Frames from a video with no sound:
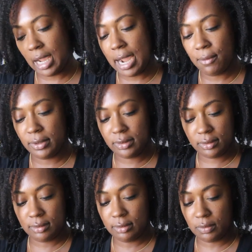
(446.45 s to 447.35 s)
I would
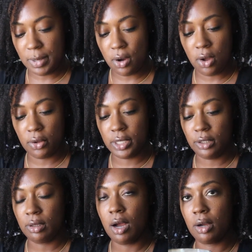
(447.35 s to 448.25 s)
smell all
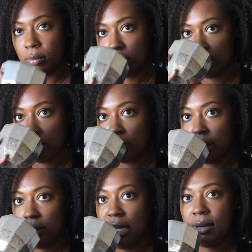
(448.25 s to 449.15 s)
year long.
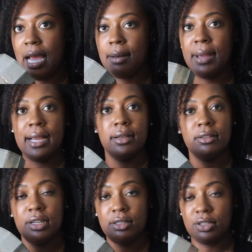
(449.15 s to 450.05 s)
Same kind of
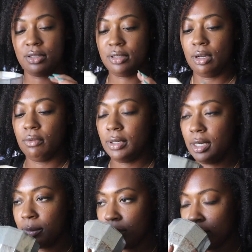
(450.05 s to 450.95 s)
packaging, just
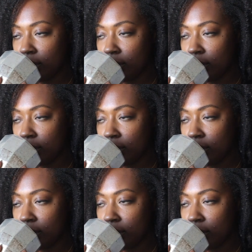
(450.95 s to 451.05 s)
silver.